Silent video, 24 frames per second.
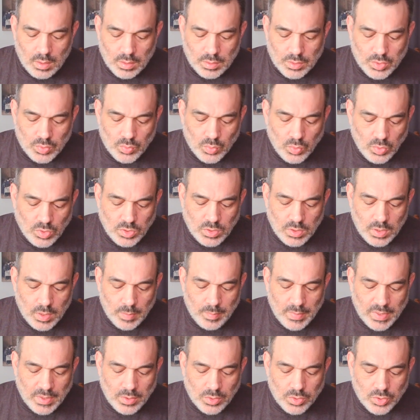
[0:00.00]

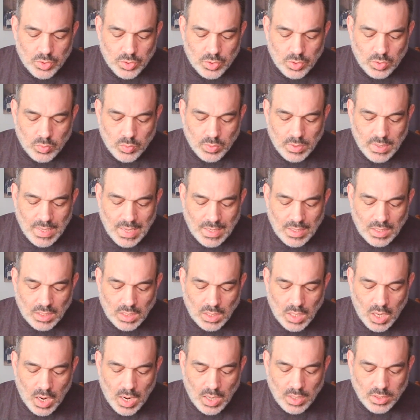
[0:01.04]
Jerusalem and her children had a
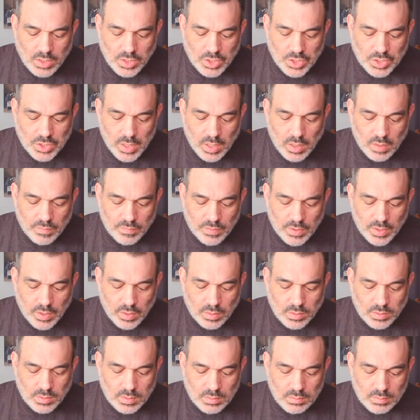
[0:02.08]
large share of
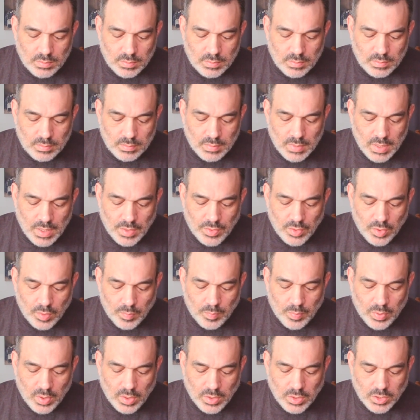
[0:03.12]
guilt, and their
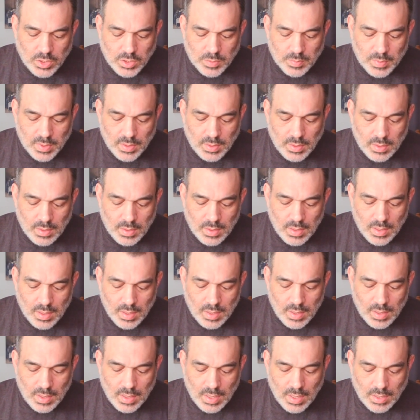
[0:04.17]
punishment
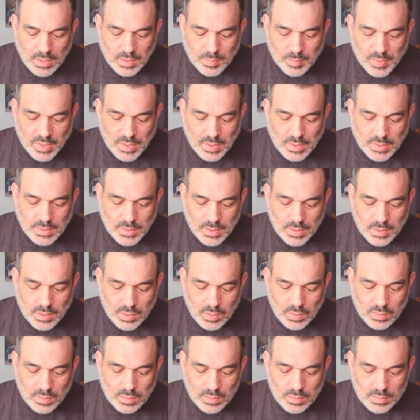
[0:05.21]
has been a signal.